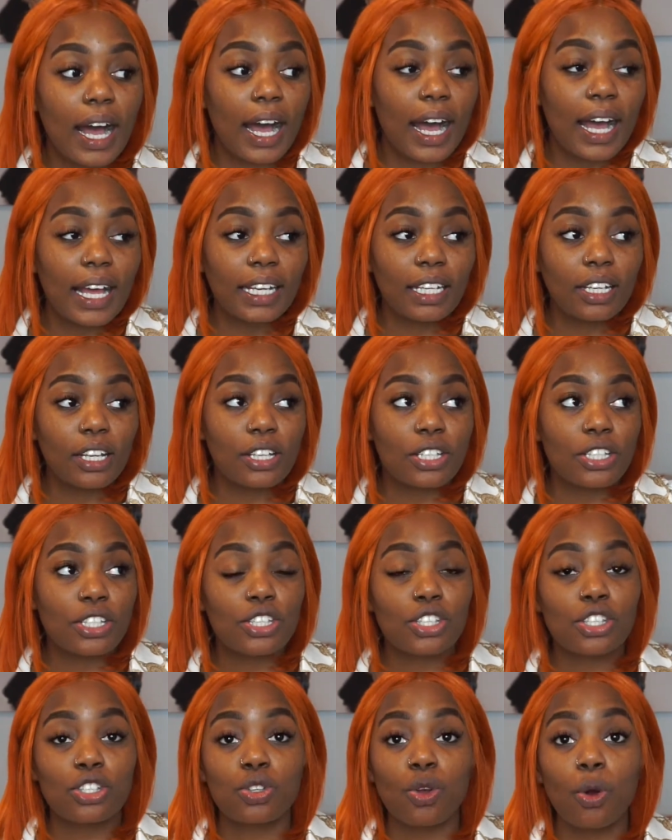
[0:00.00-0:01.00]
I lost
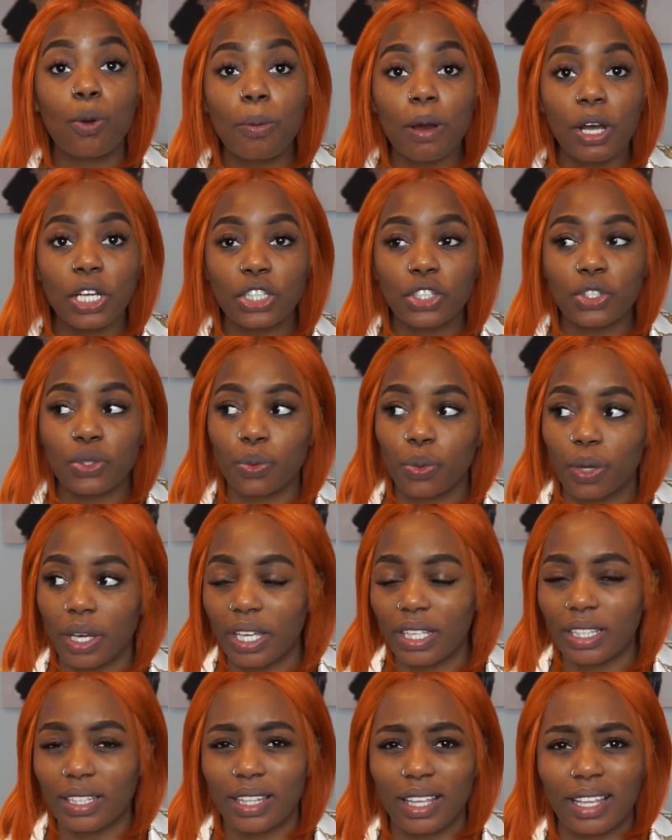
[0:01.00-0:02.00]
so much
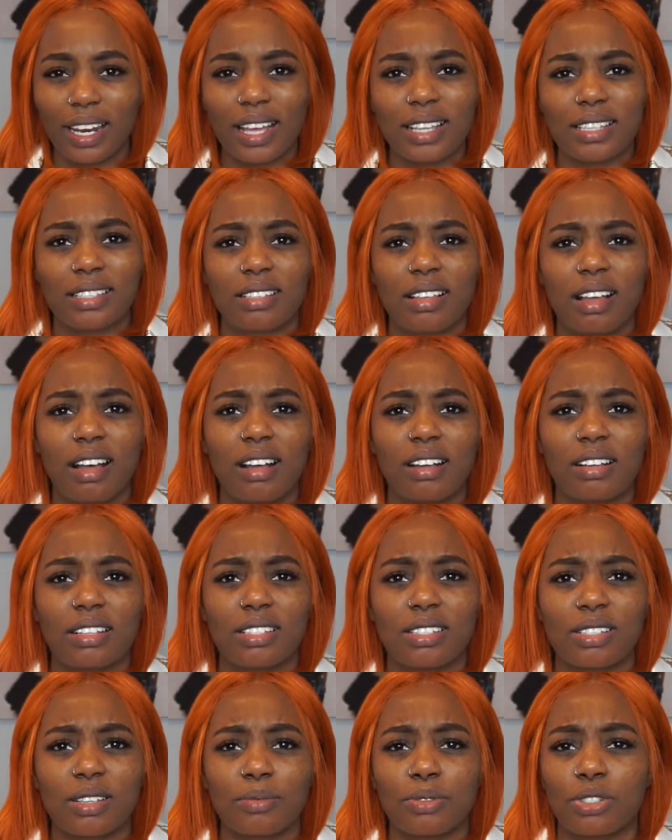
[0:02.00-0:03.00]
weight that I saw
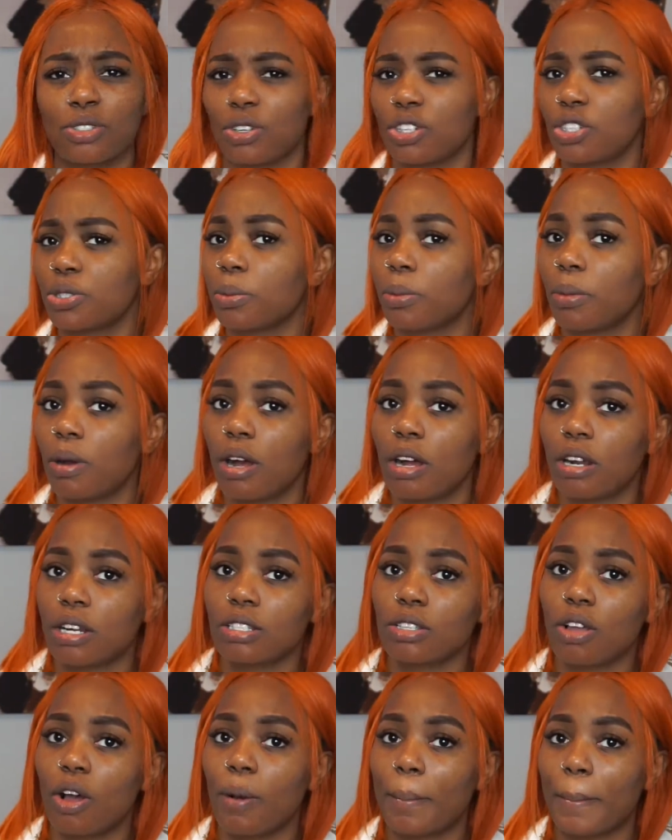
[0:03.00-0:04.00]
some stretch
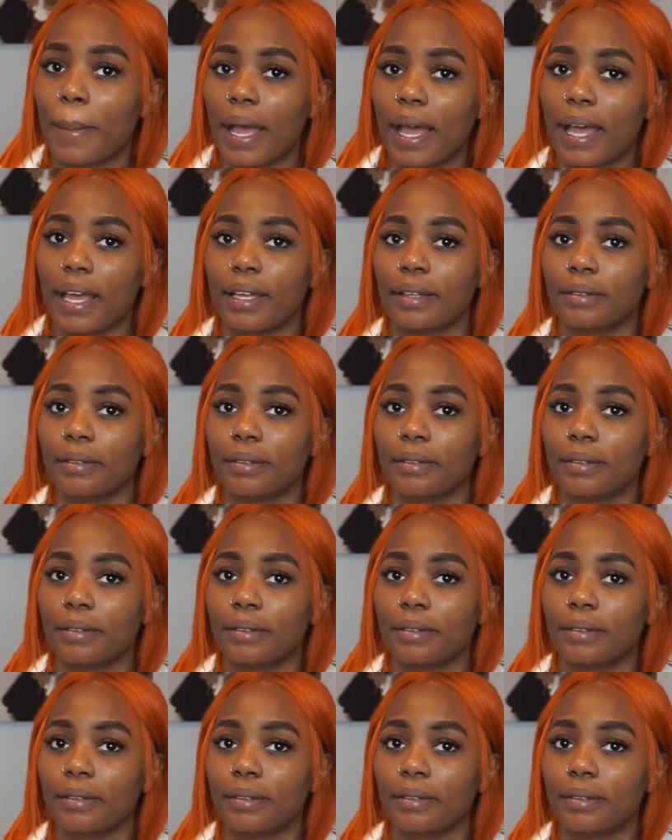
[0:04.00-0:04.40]
marks on my